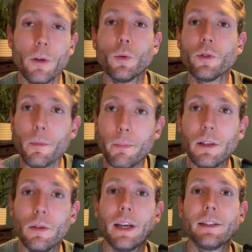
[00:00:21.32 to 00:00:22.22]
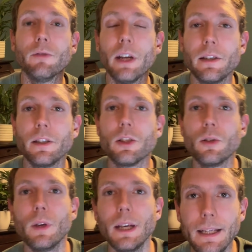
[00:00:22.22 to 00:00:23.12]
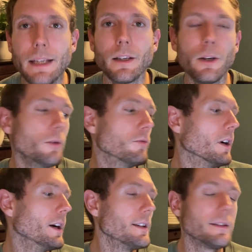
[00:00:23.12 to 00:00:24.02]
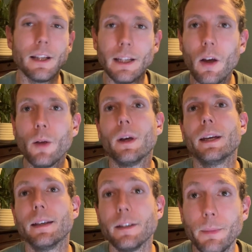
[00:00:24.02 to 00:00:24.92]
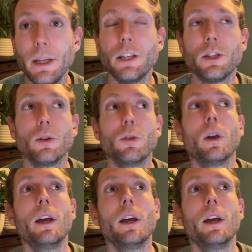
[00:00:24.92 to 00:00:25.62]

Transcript: also billed as a racing shoe in its own right. It's a lightweight, speedy shoe